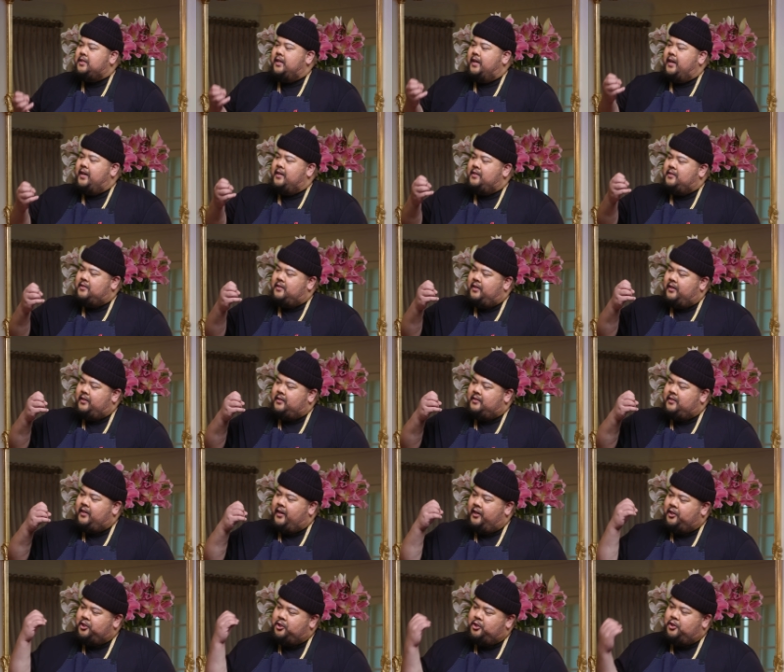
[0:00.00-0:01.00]
It has like
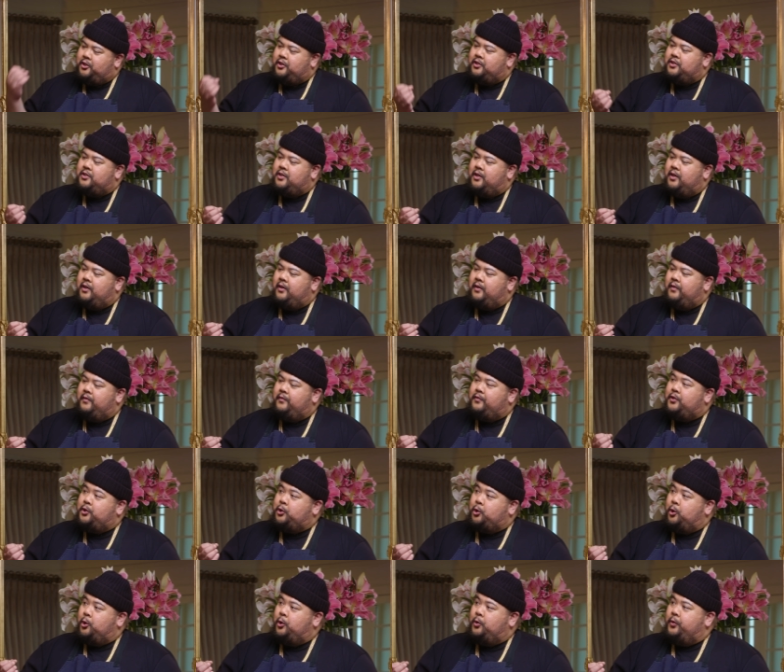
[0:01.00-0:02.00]
textures of
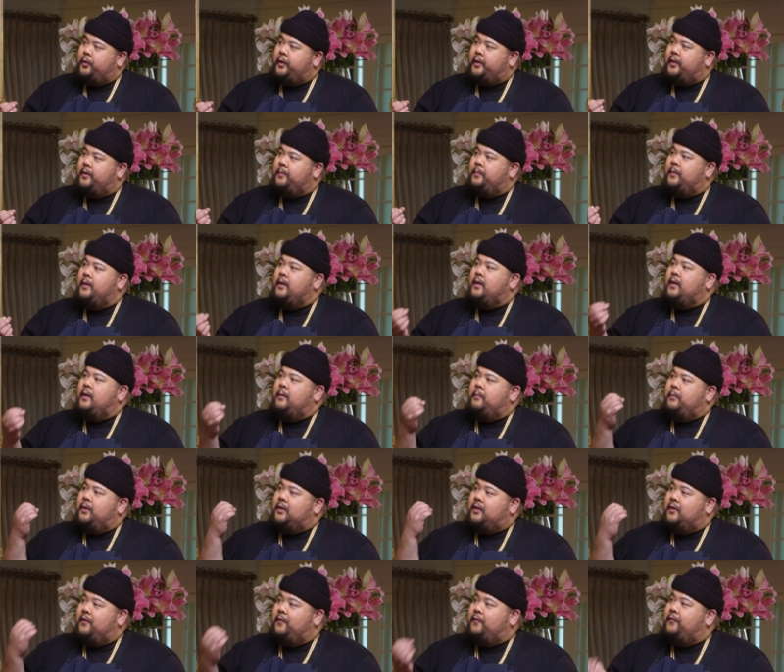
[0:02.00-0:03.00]
short rib,
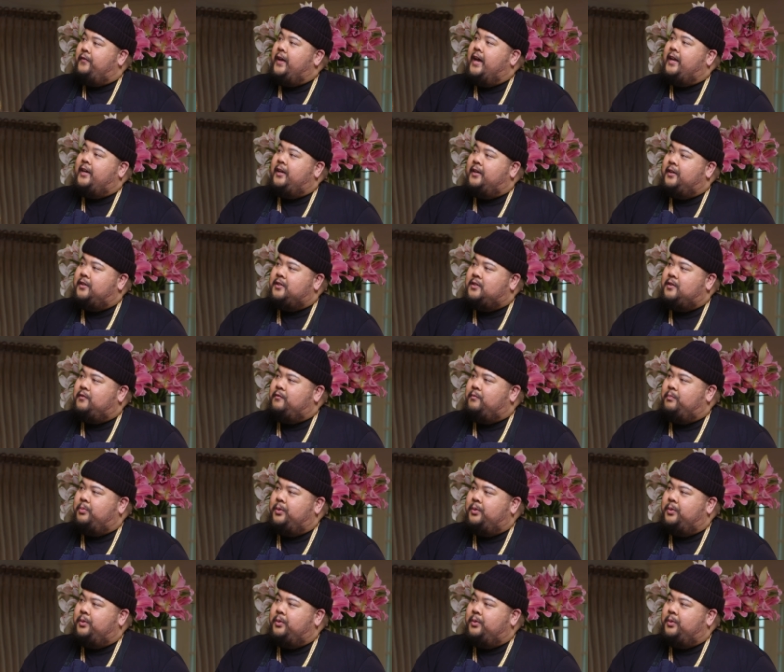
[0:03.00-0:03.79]
but the fattiness of